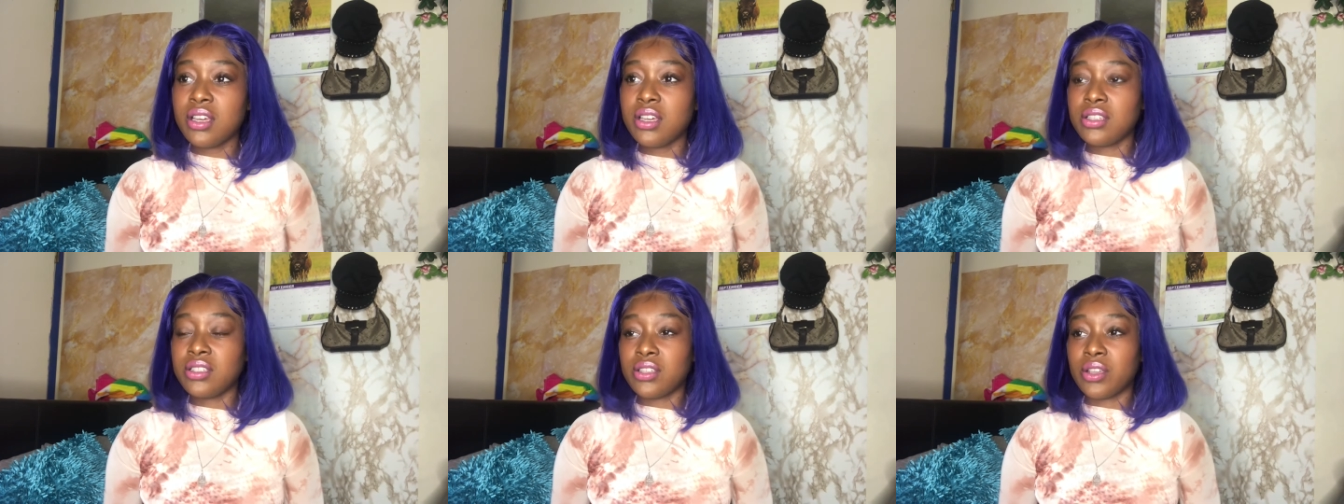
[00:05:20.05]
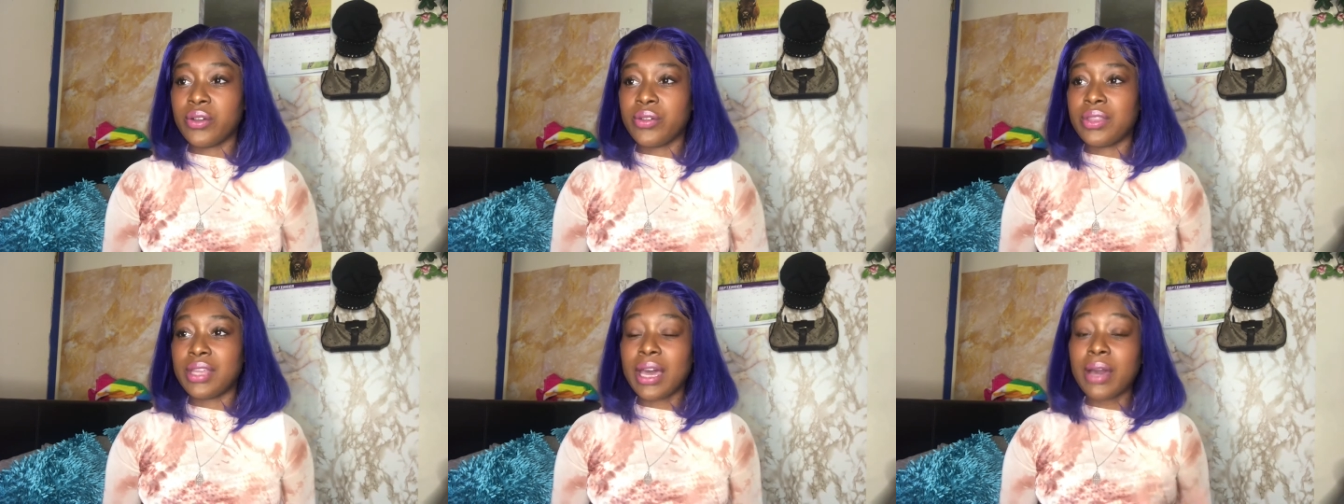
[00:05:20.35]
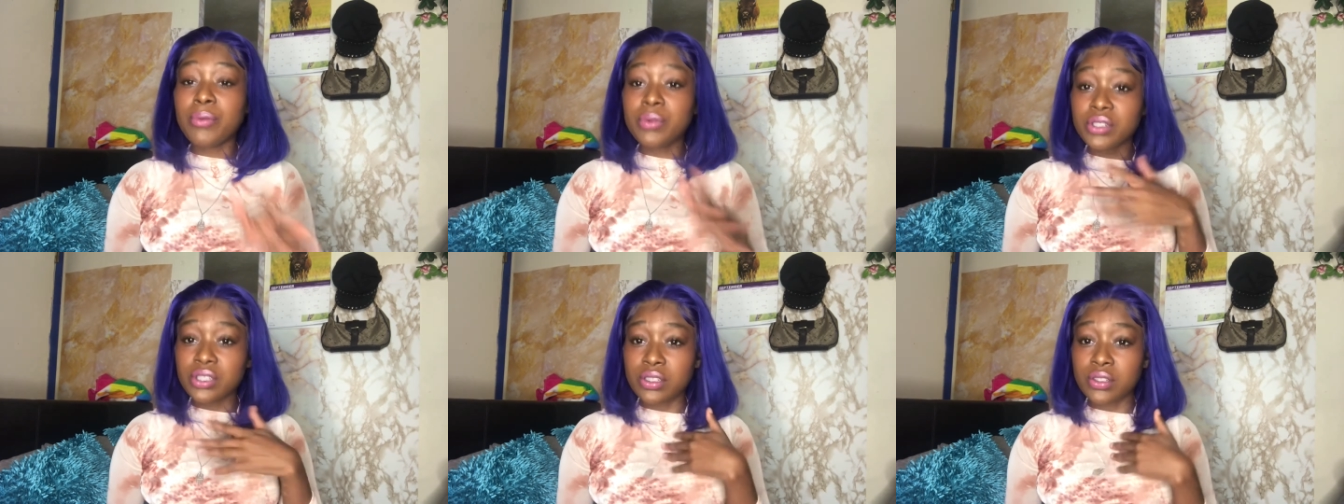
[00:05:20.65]
So that
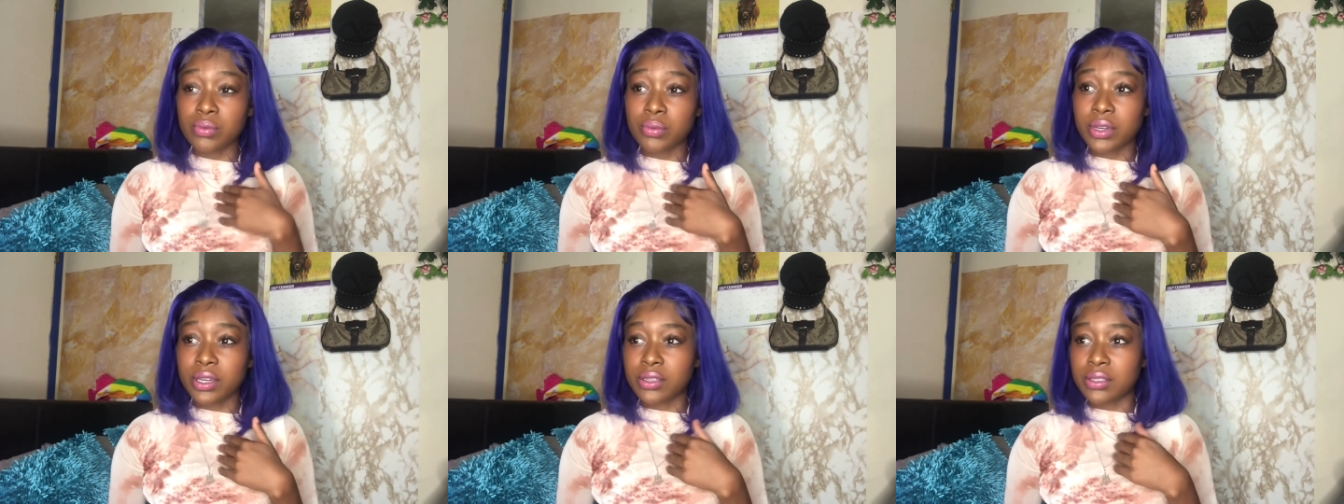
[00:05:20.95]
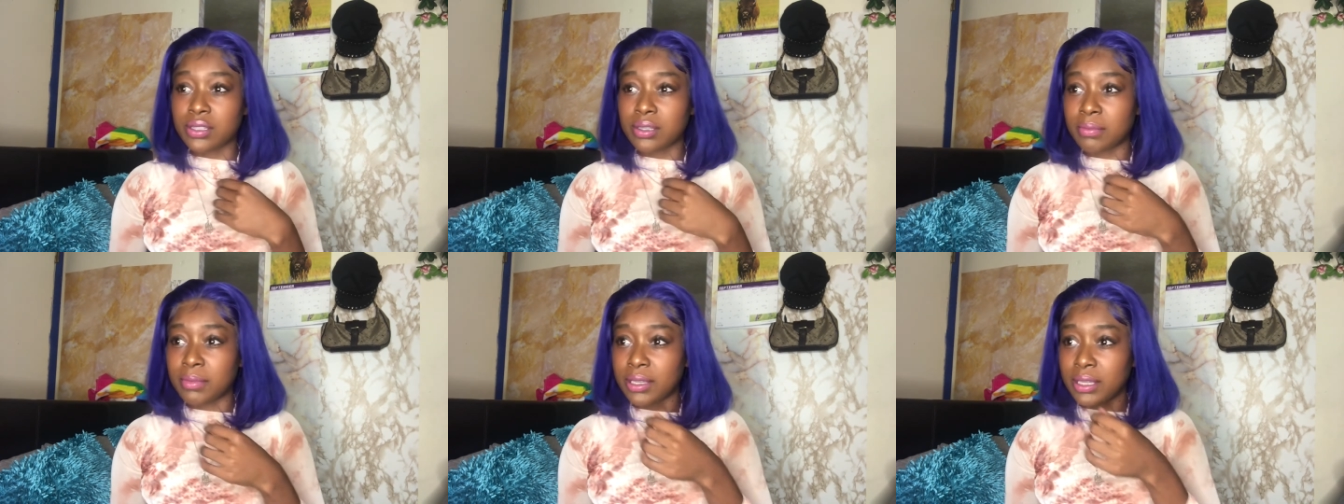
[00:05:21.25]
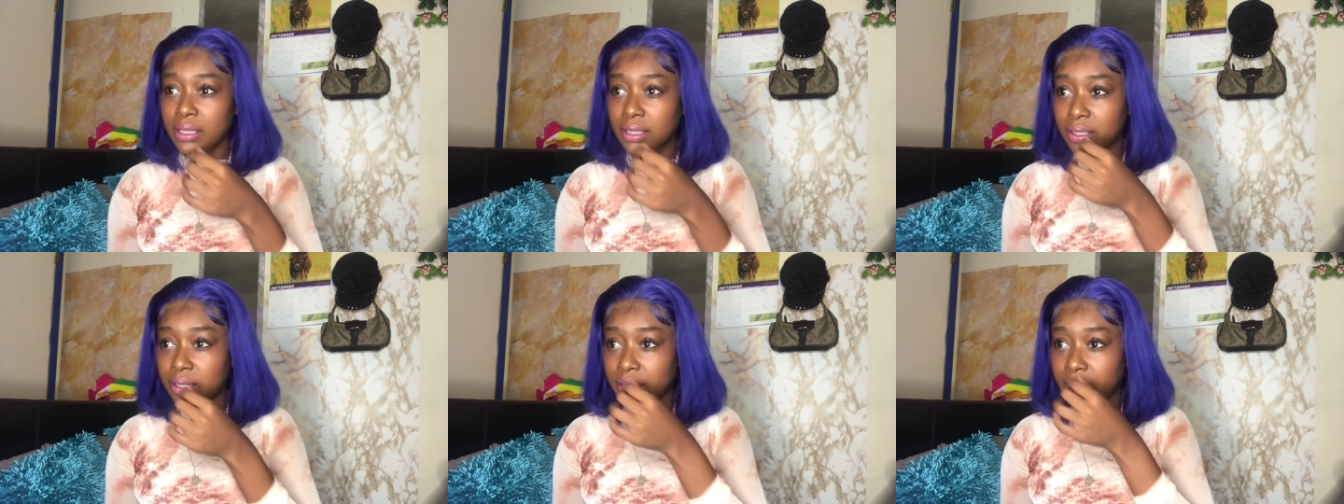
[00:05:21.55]
was just weird to
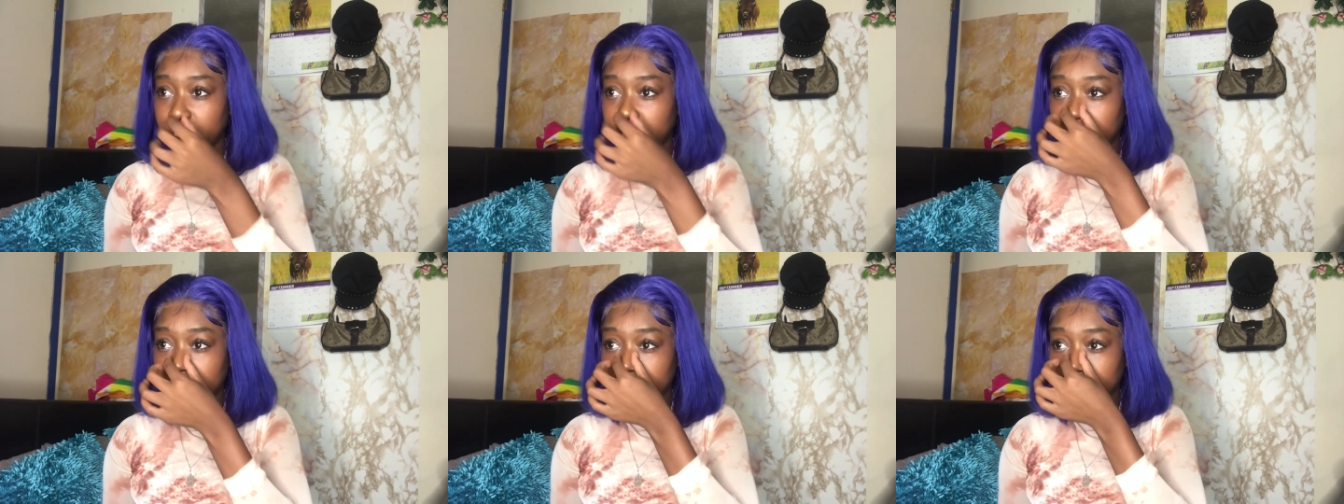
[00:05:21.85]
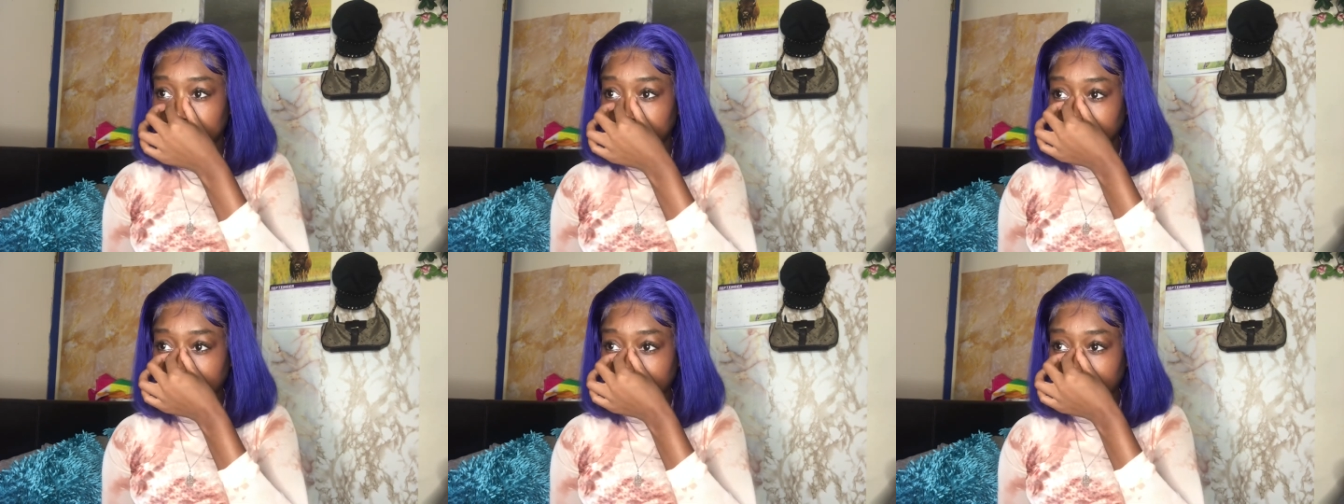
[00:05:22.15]
me. Like